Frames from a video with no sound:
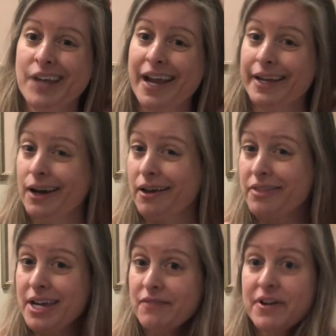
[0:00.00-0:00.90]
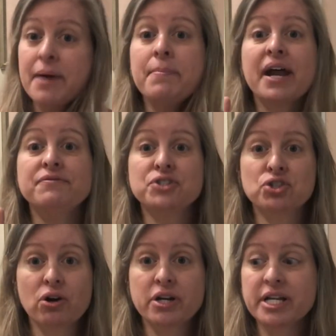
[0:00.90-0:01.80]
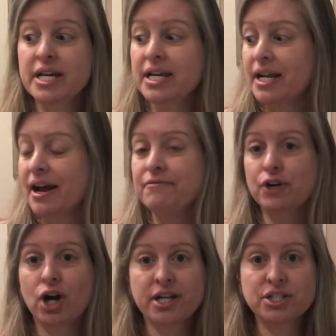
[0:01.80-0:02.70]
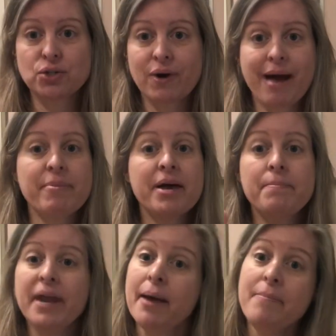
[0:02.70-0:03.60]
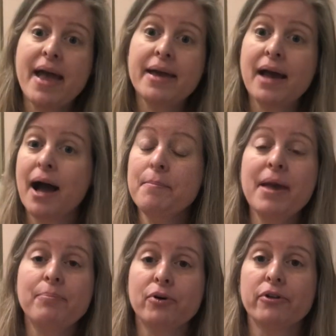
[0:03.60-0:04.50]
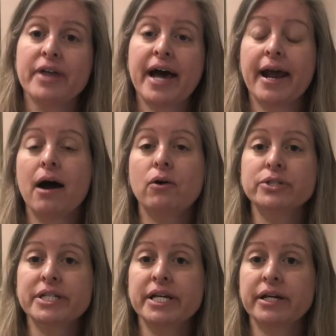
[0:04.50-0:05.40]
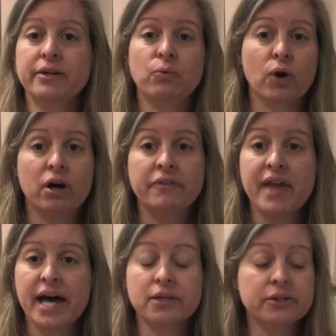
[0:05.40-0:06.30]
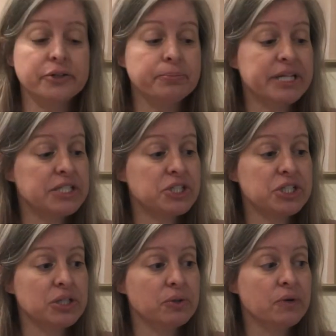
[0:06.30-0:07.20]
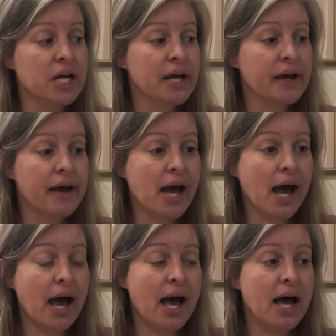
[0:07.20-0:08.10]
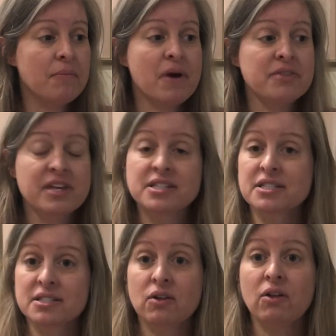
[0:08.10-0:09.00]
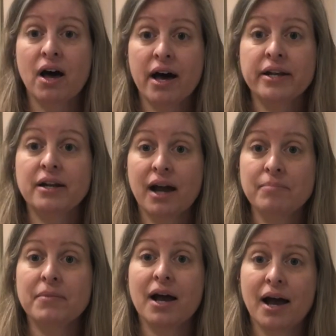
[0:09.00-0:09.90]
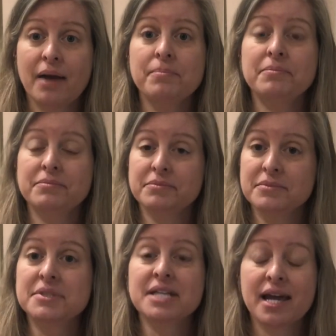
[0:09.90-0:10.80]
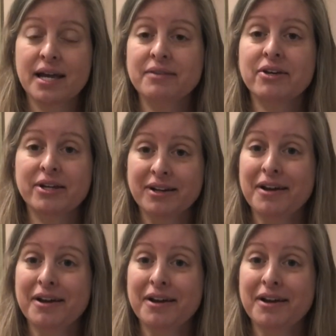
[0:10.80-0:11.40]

cannot think of it, but I've started it and I forgot to grab it. But I may pull that out and work on that a little bit too. This is a lot. I'm saying that